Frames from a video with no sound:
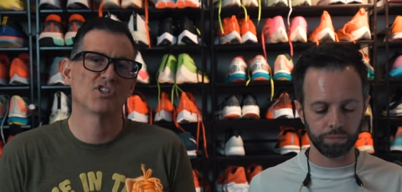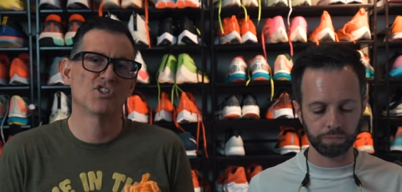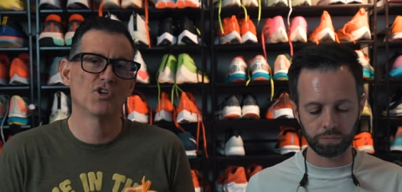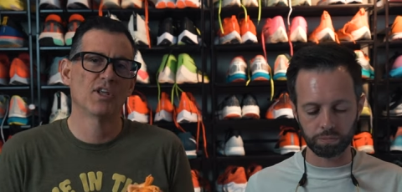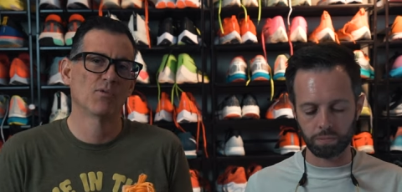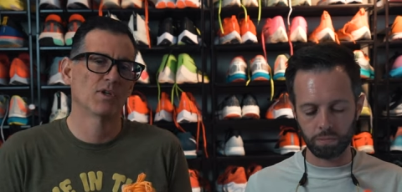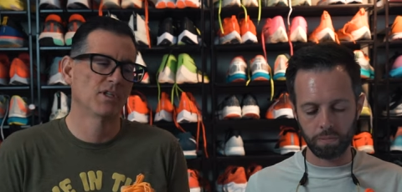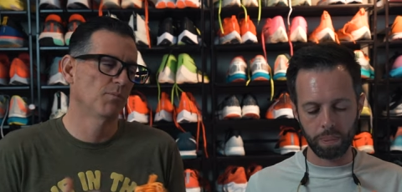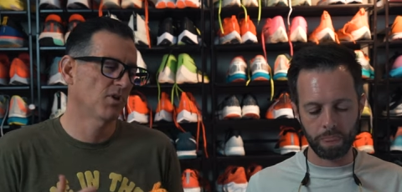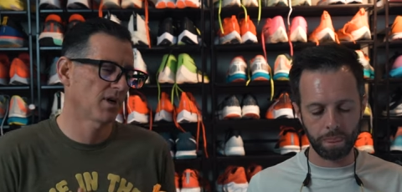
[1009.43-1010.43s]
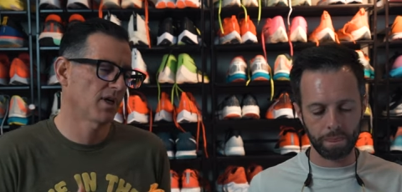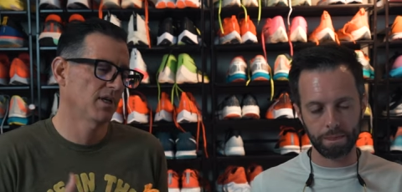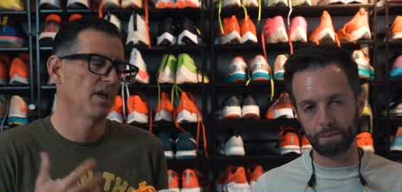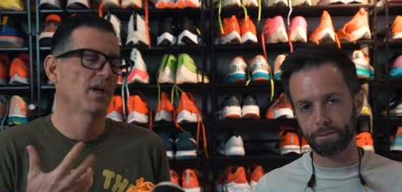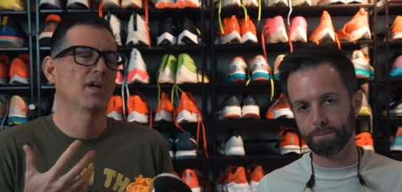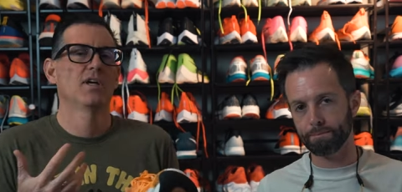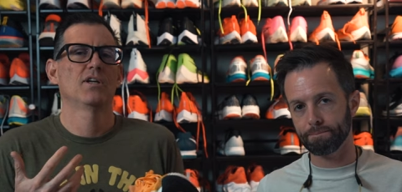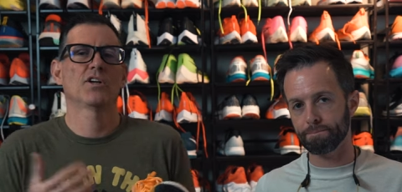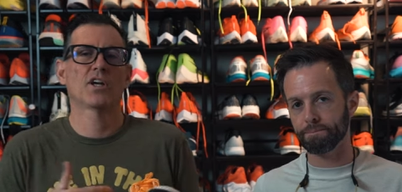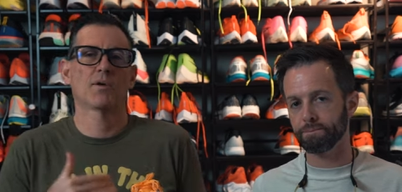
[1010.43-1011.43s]
Speaker 1: a shoe that when you put on,
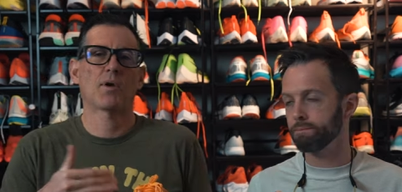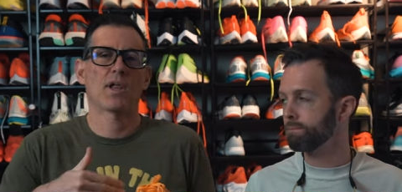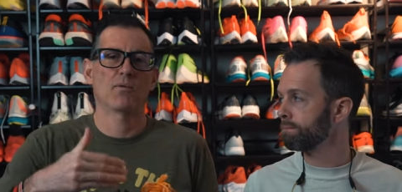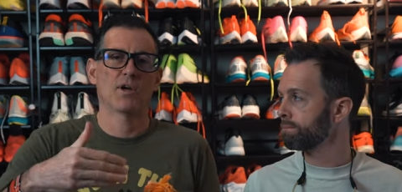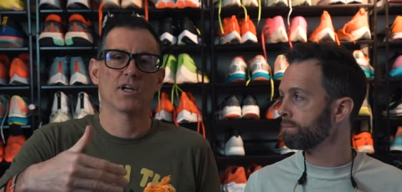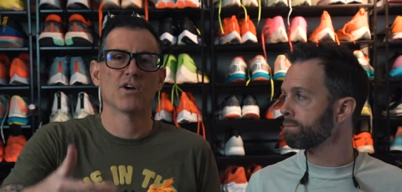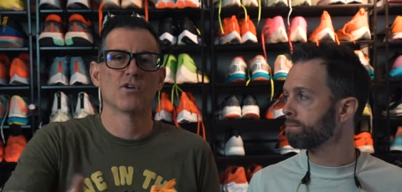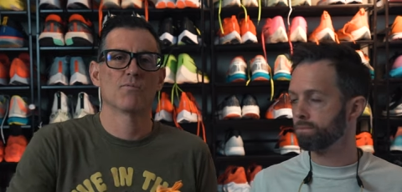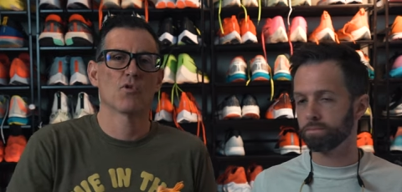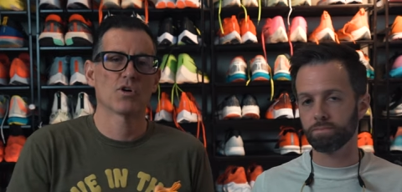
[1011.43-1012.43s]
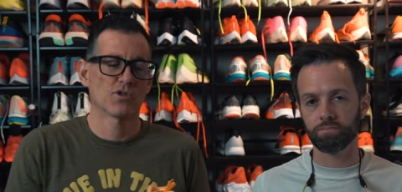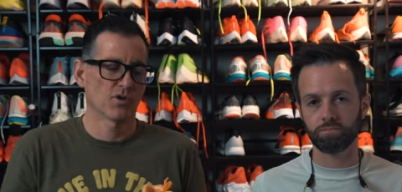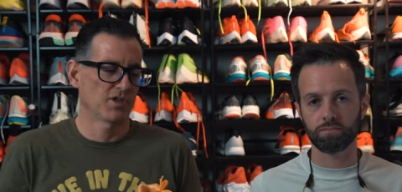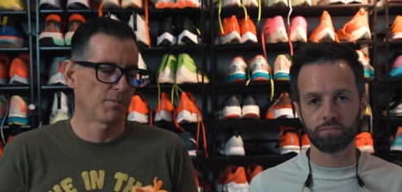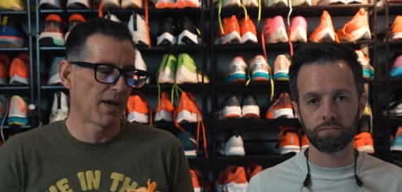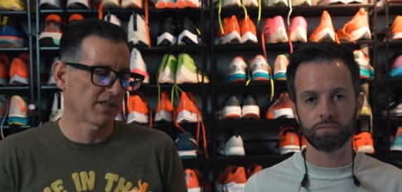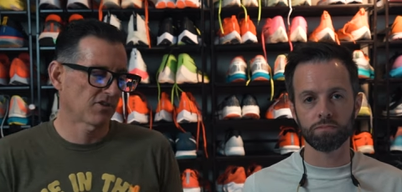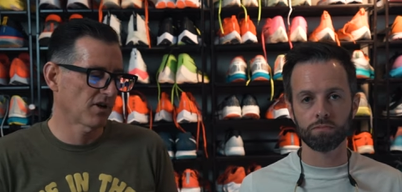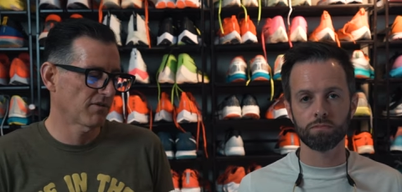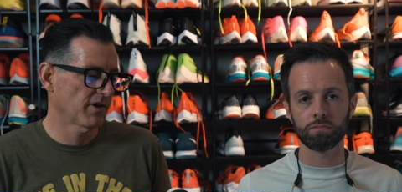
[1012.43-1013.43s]
you're gonna probably wanna go more towards your
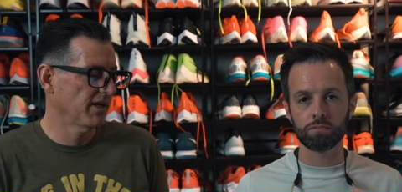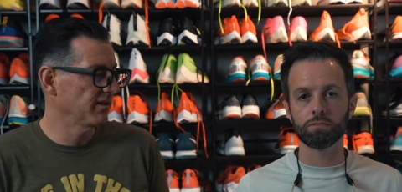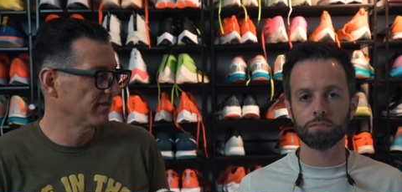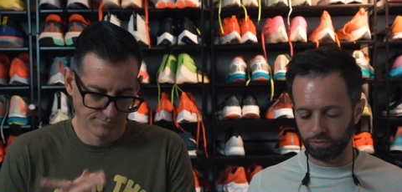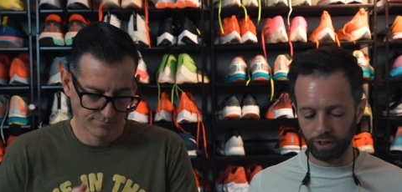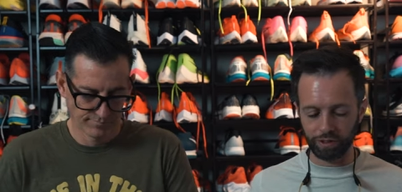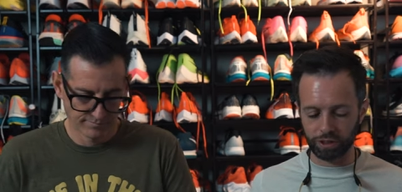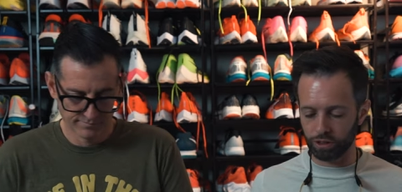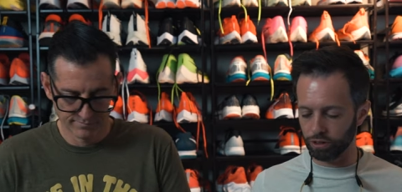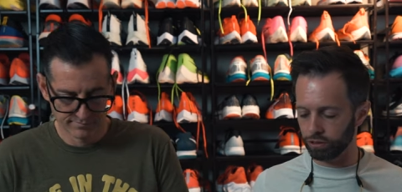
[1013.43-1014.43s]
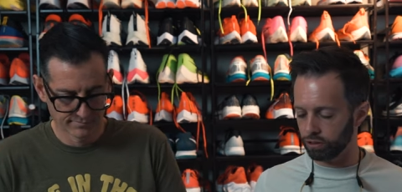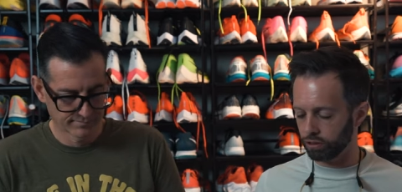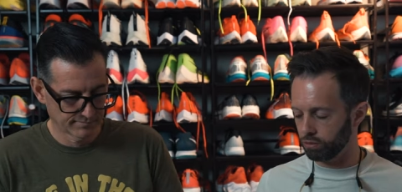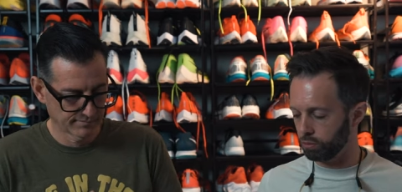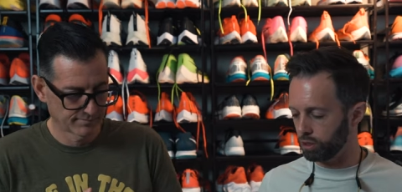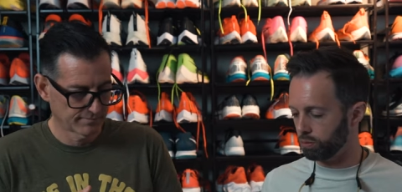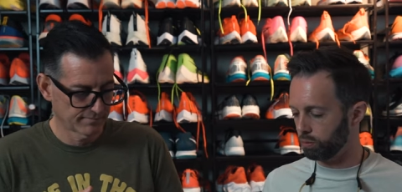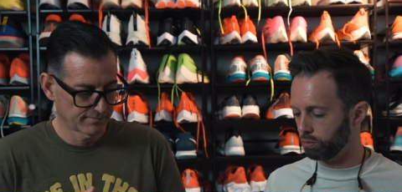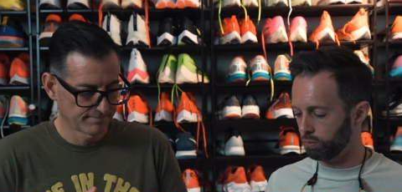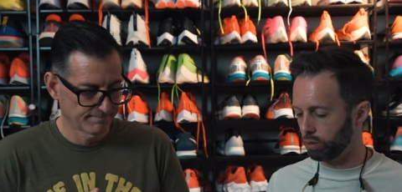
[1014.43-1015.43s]
max heart rate. Favorite shoes, which,
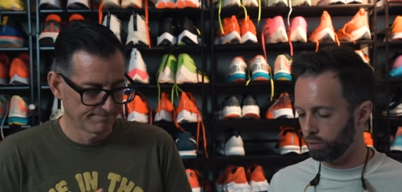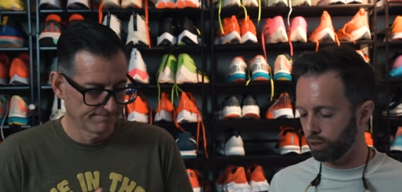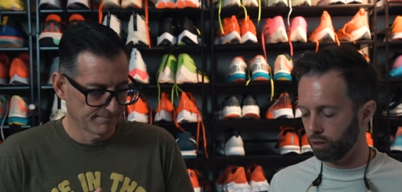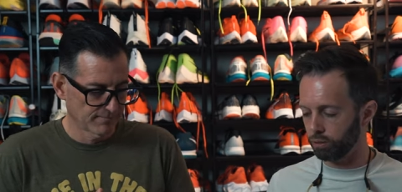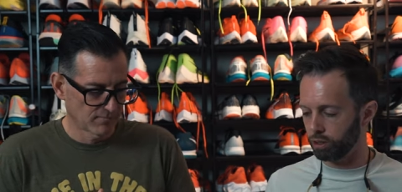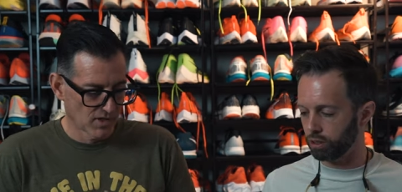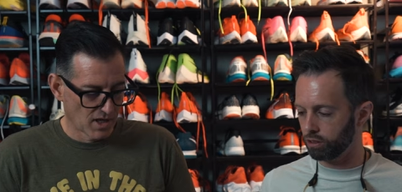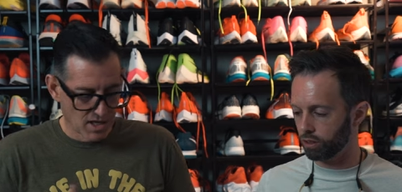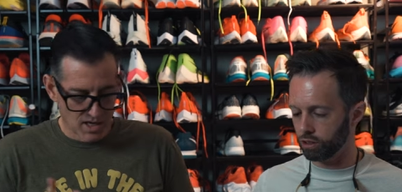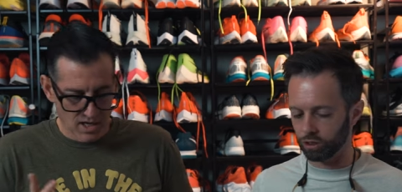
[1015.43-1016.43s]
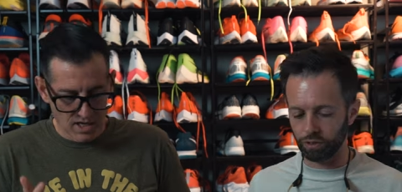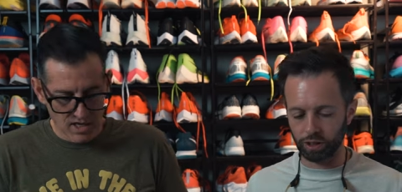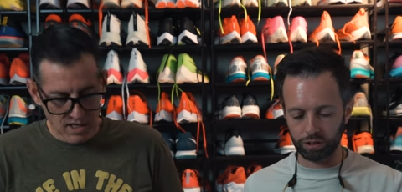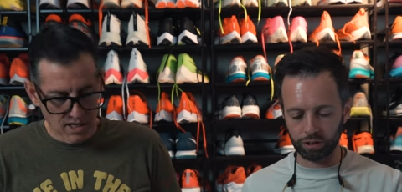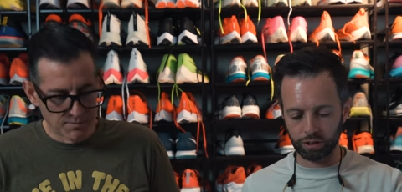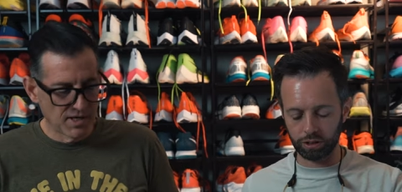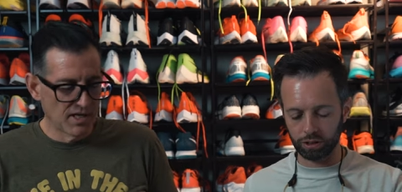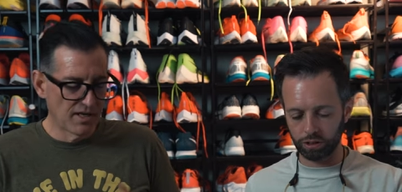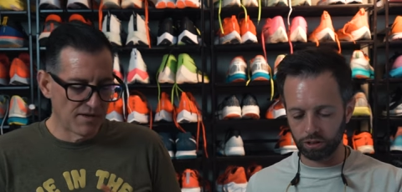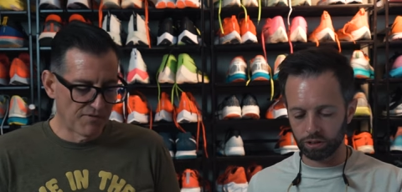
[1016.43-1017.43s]
Speaker 2: what are we going with as far as our favorites? I
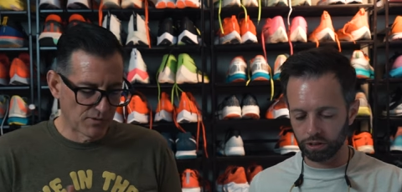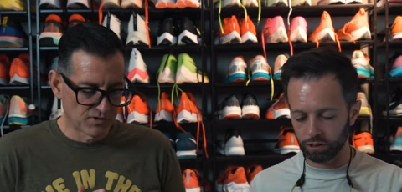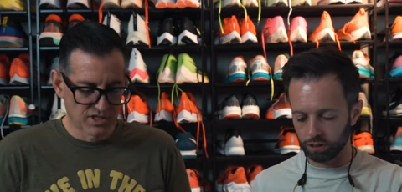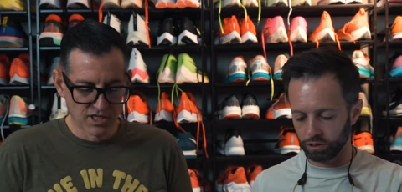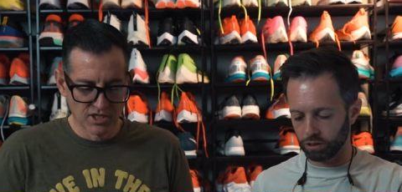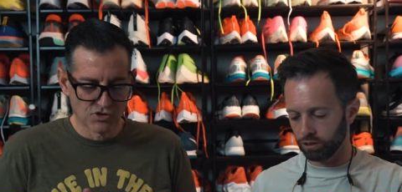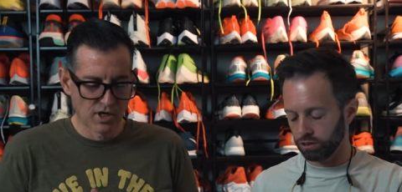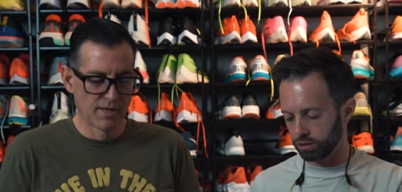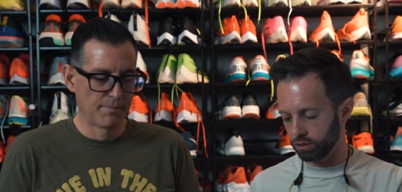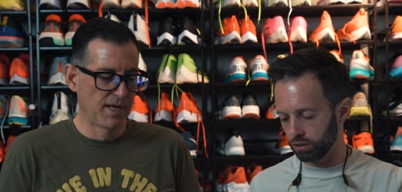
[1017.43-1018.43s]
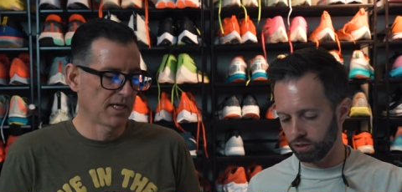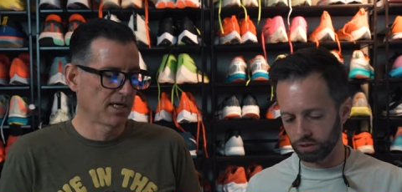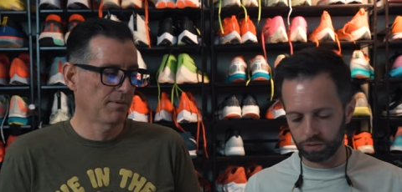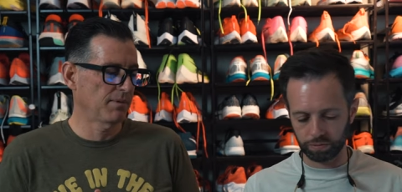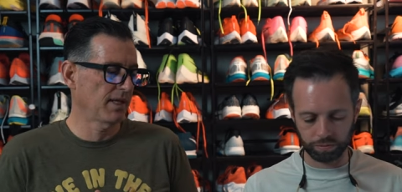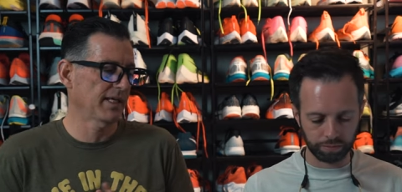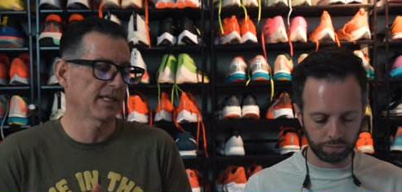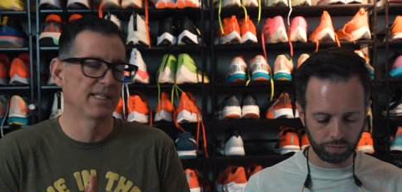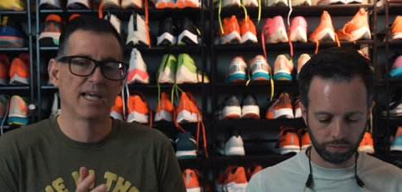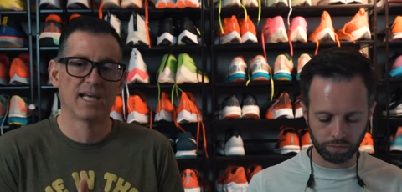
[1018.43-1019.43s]
Speaker 1: mean, if I was gonna try to make up like
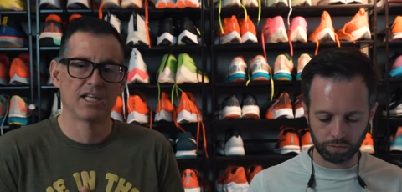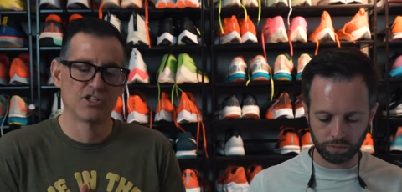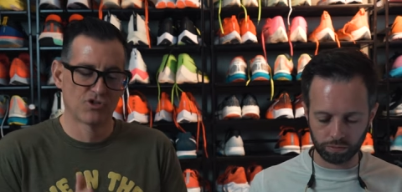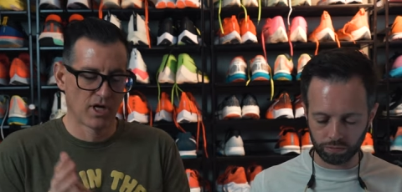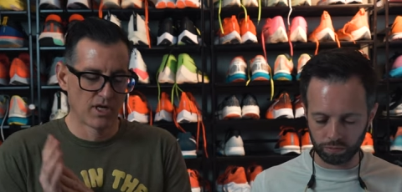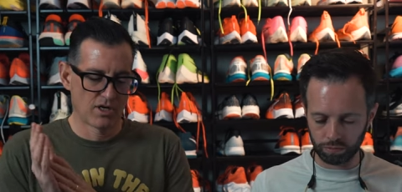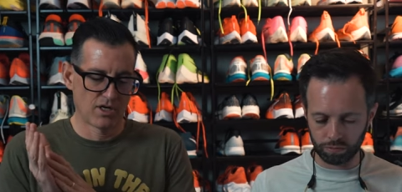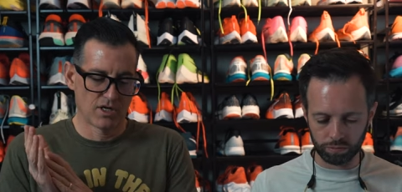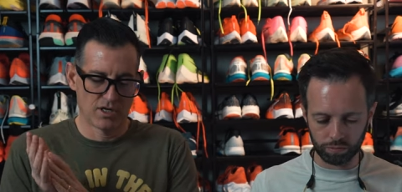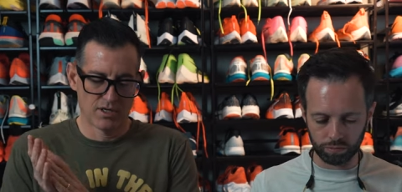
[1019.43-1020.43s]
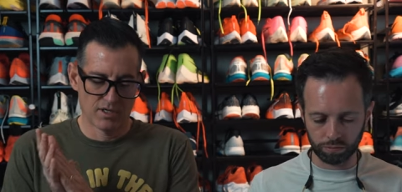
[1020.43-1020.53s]
a daily trainer,